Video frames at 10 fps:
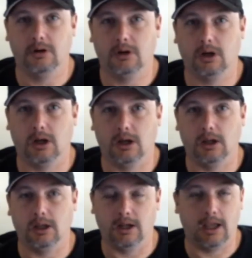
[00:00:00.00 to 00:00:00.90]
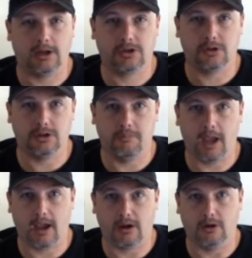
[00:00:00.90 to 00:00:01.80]
an extra
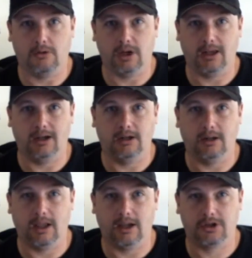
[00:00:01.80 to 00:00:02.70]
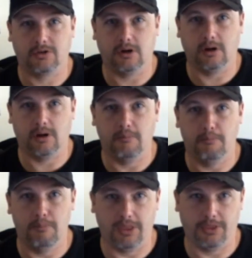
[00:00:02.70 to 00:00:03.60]
tobacco, and an extra
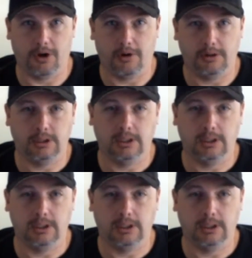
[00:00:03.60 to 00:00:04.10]
menthol.